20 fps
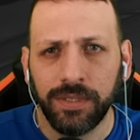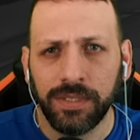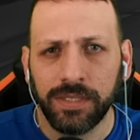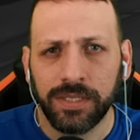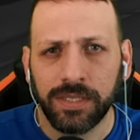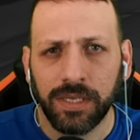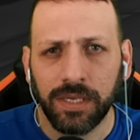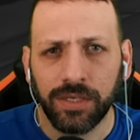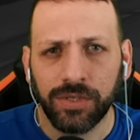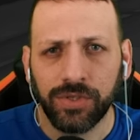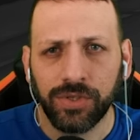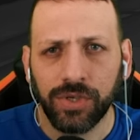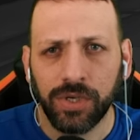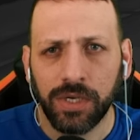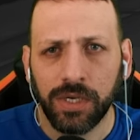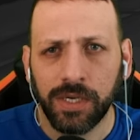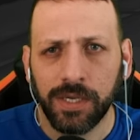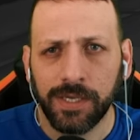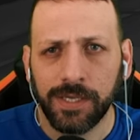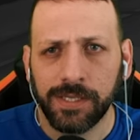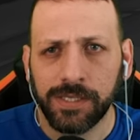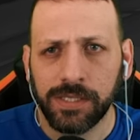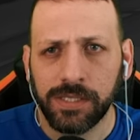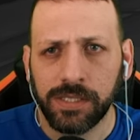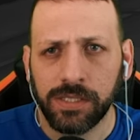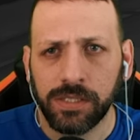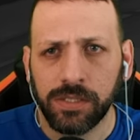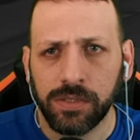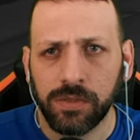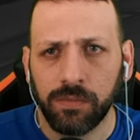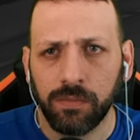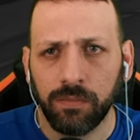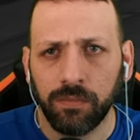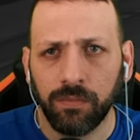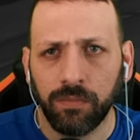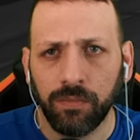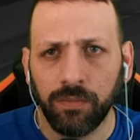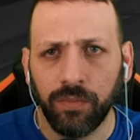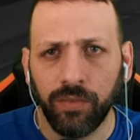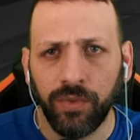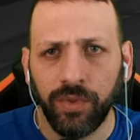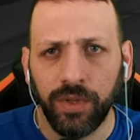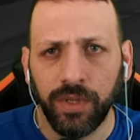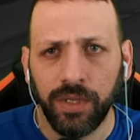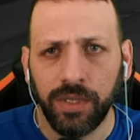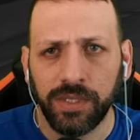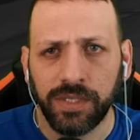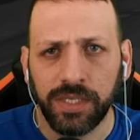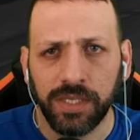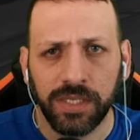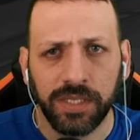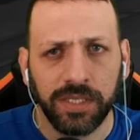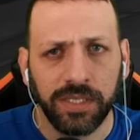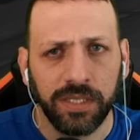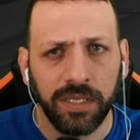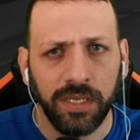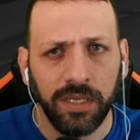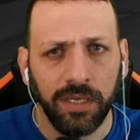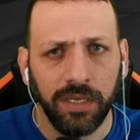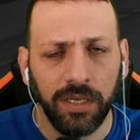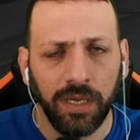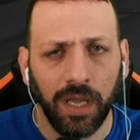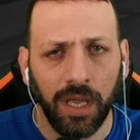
such as the 16